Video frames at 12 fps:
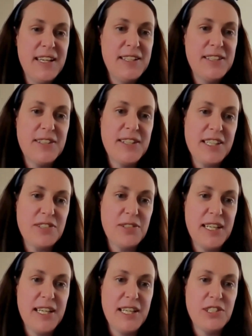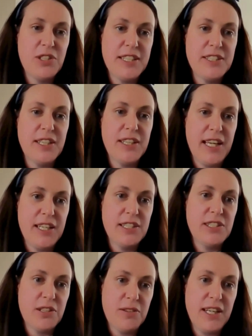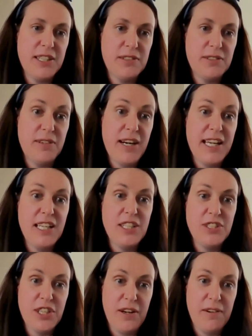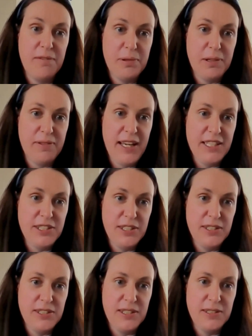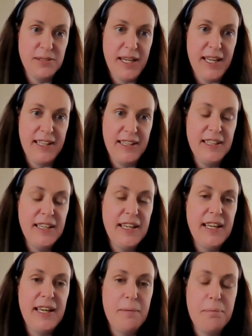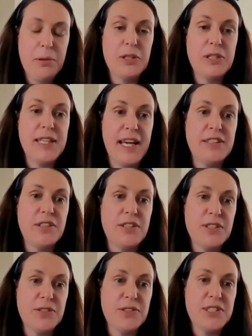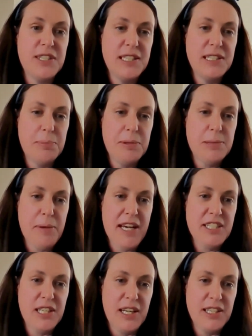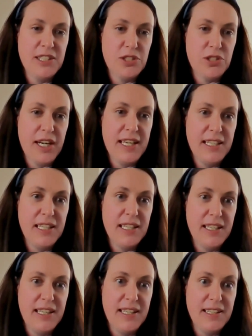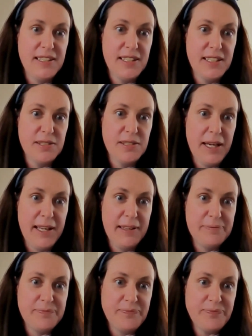So that's really interesting that it's across a range of professions as well, but that there does need to be specialized training in it as well.